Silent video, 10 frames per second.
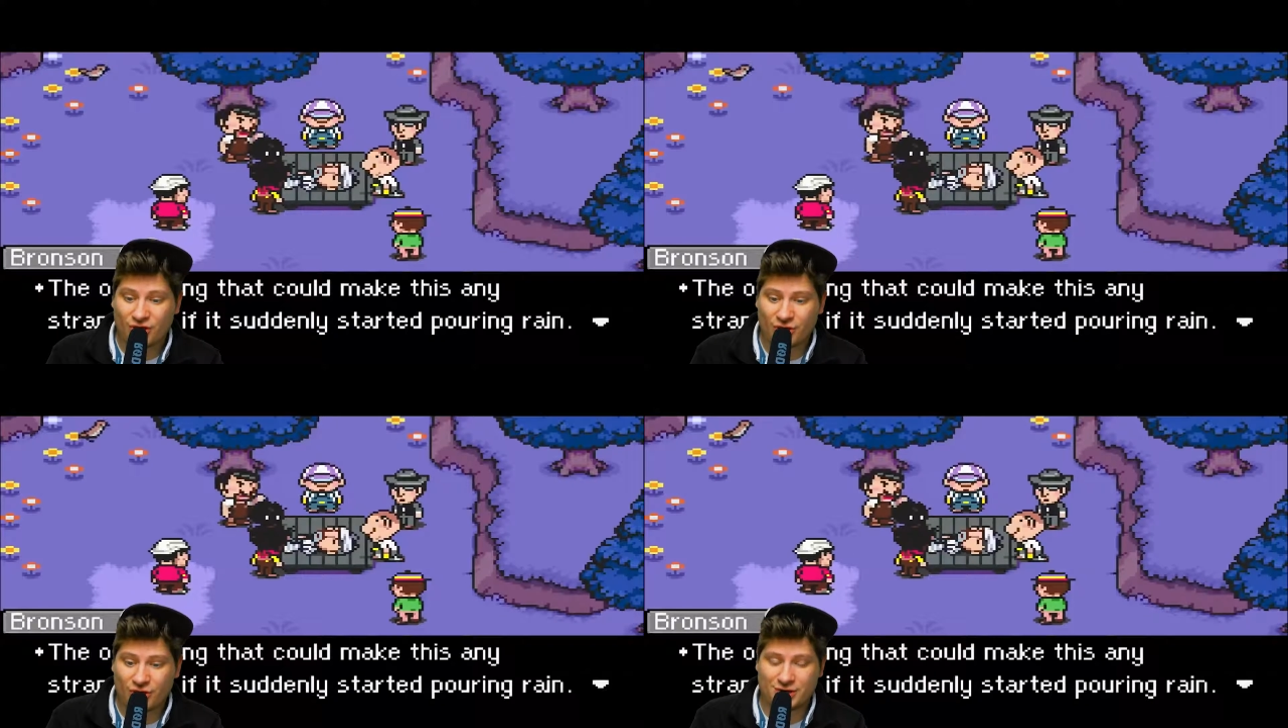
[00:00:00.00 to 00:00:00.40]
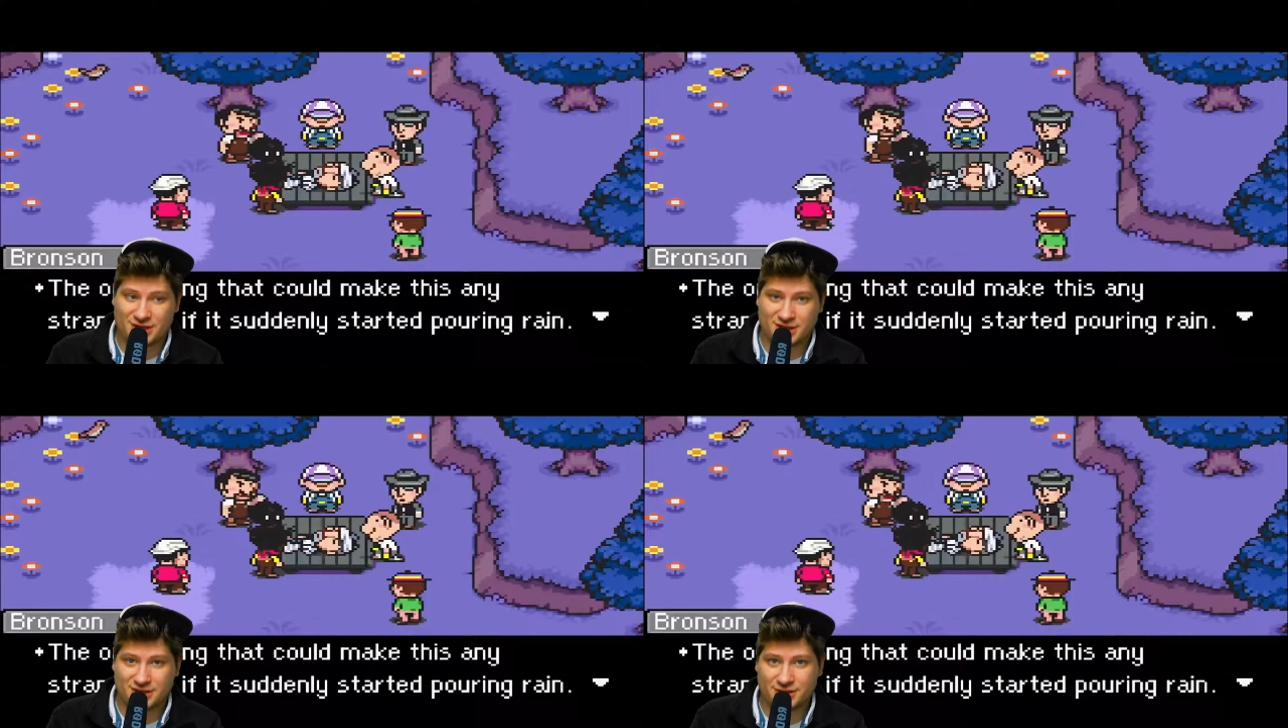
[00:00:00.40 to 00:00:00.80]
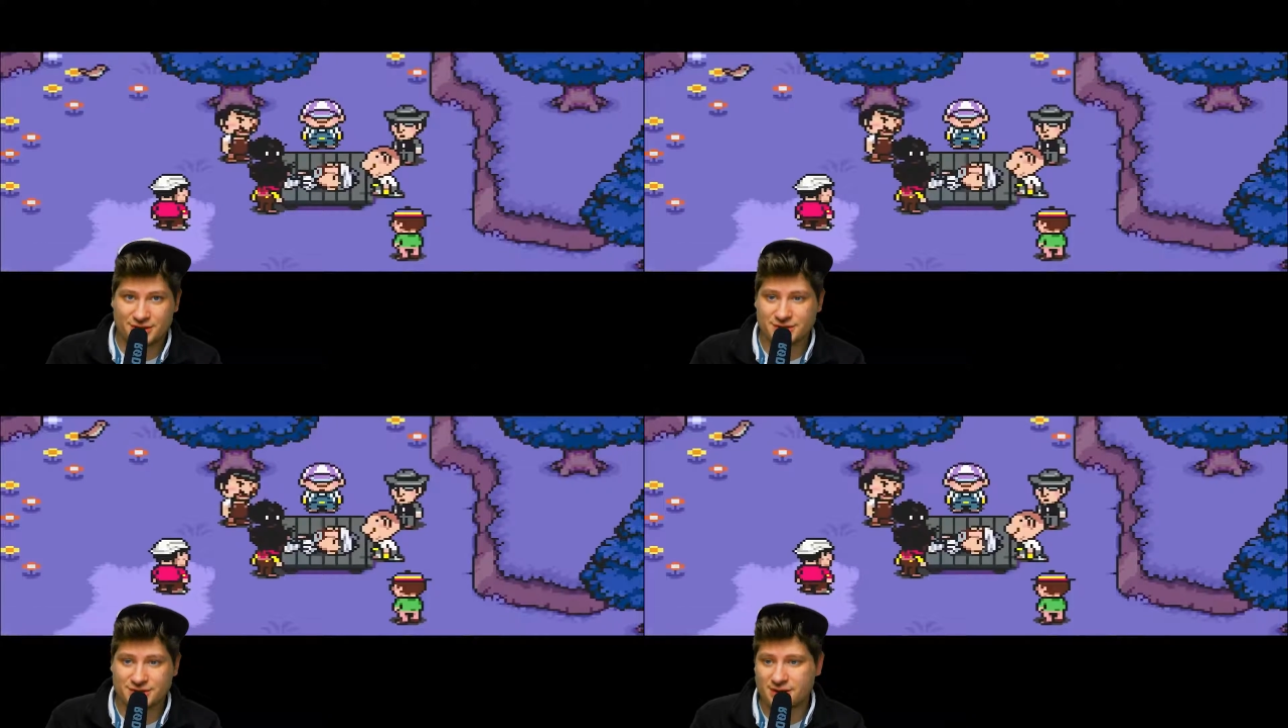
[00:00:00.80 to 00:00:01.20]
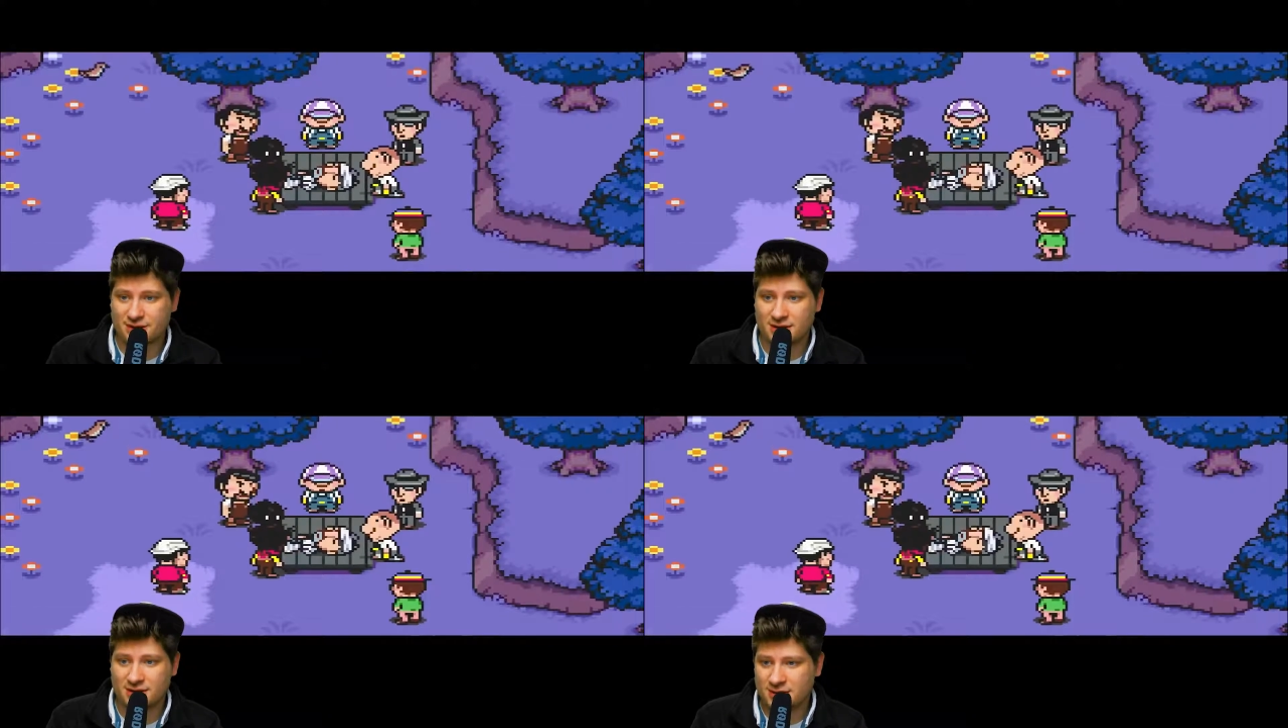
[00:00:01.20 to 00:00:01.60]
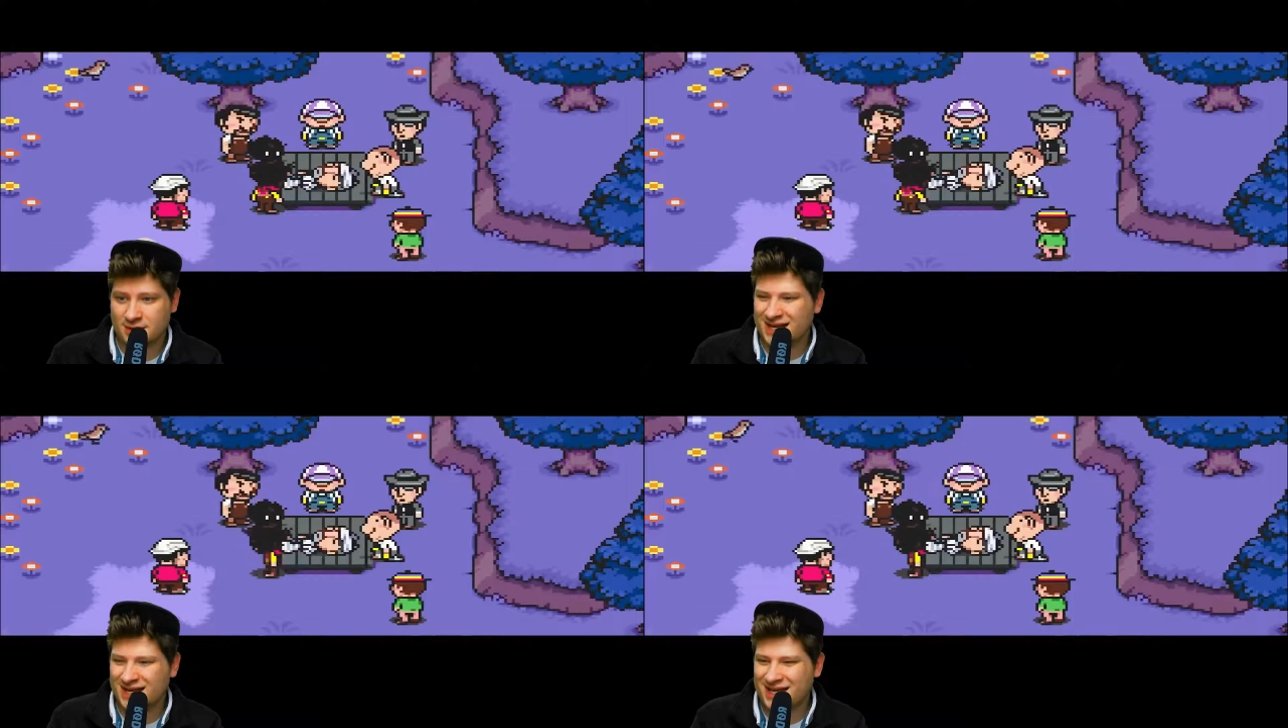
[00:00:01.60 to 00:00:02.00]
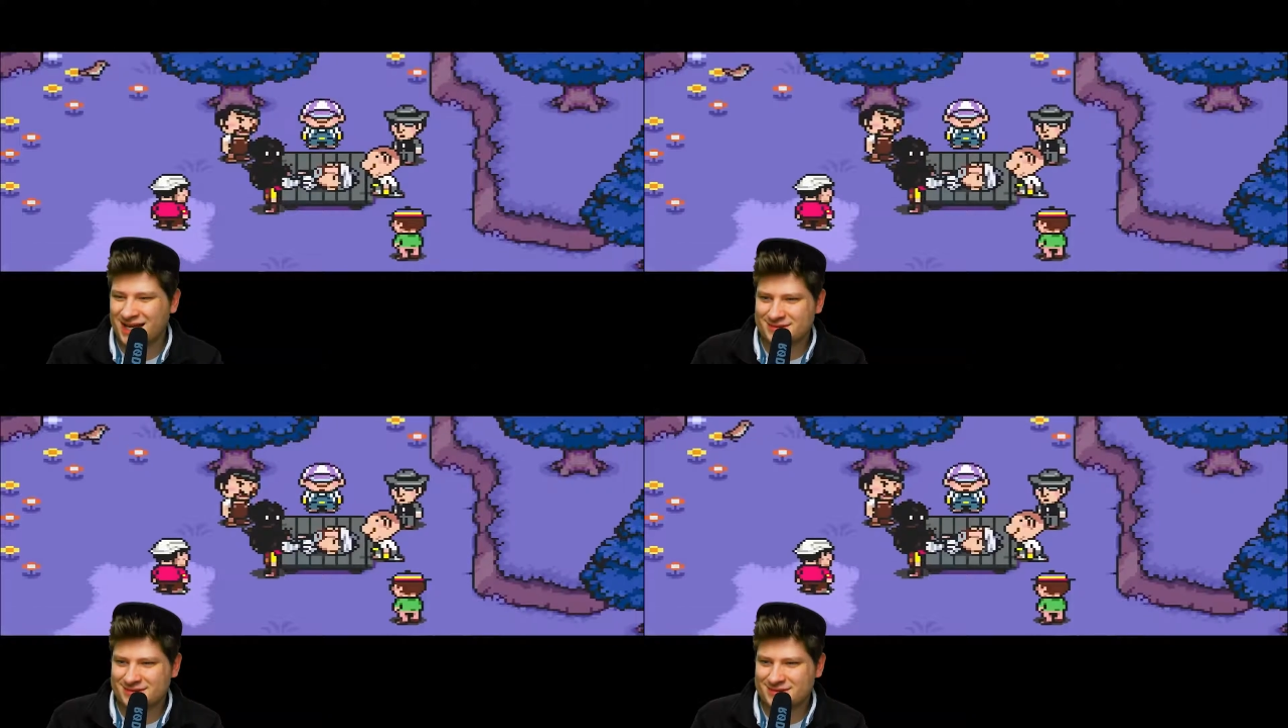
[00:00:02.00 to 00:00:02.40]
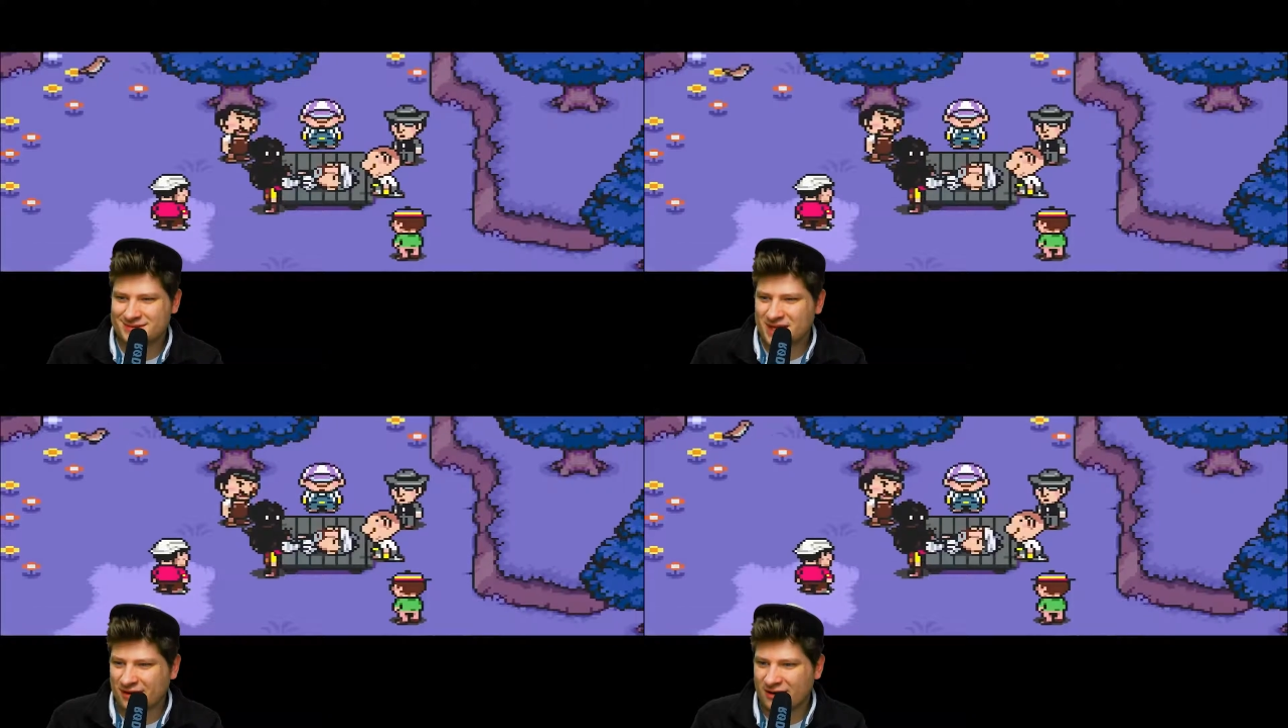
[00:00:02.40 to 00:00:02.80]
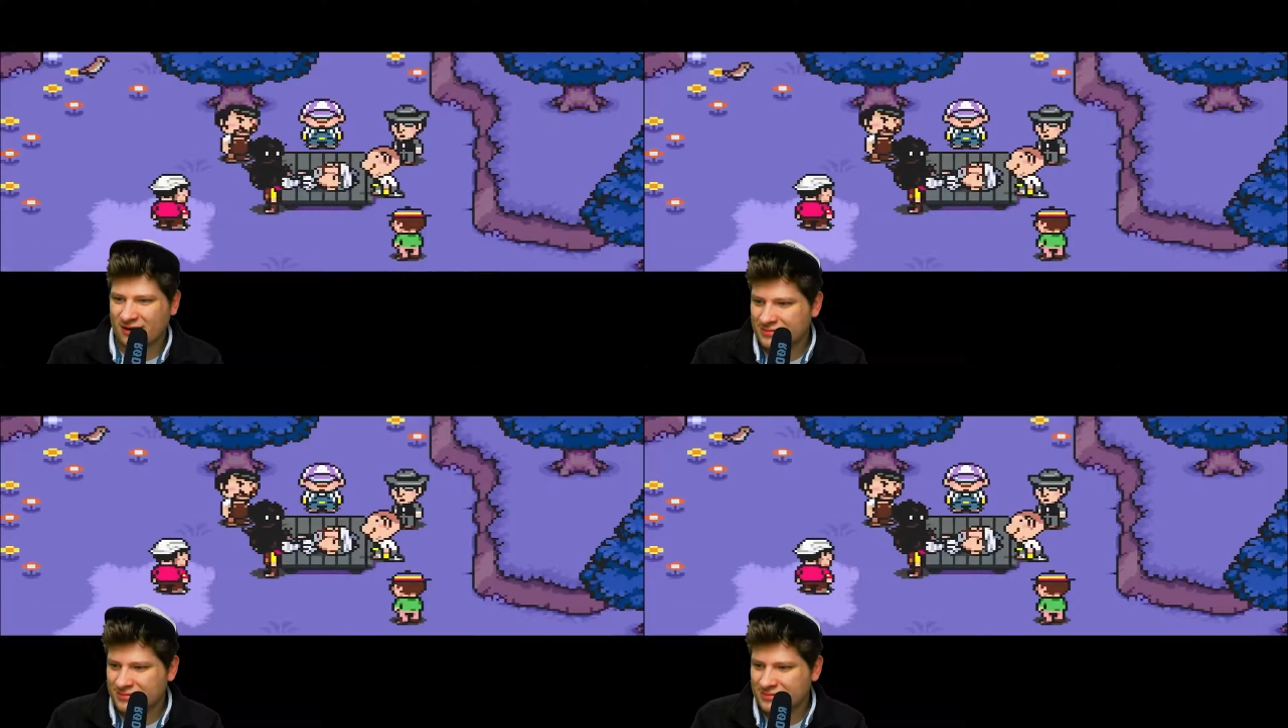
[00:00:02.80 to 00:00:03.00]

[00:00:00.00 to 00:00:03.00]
13 years ago. WTF.